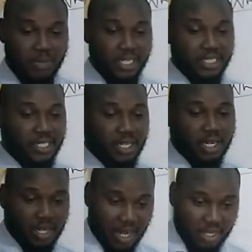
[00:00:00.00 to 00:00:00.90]
made easy
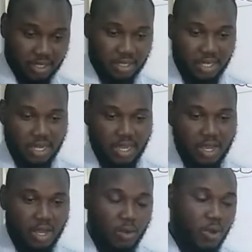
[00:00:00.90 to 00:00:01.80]
class,
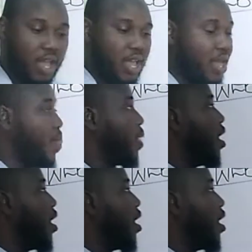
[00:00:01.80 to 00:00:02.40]
where